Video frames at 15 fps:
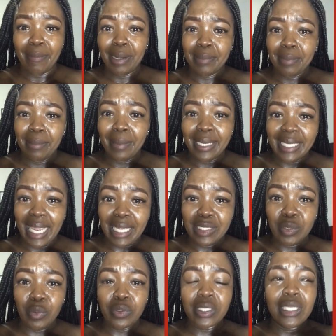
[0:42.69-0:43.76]
mathematics
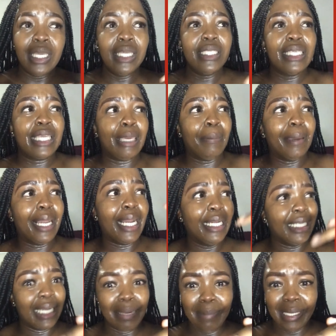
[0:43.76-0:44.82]
to keep
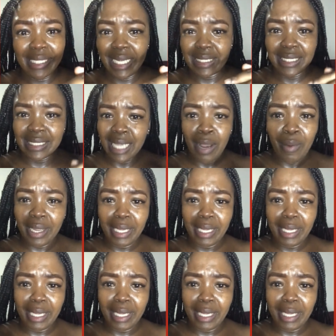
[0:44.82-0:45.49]
learning mathematics now?